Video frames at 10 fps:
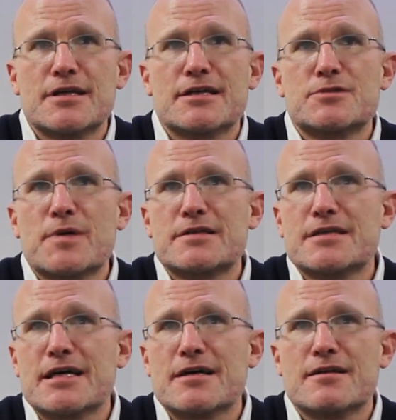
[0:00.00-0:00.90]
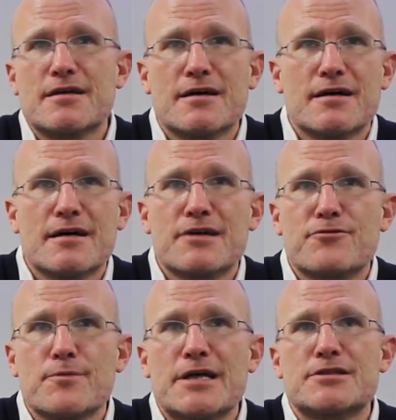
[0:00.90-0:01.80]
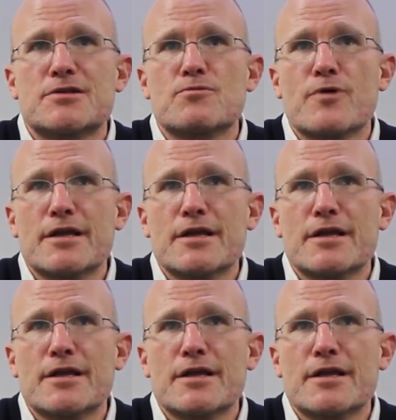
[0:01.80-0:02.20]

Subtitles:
They expect to get information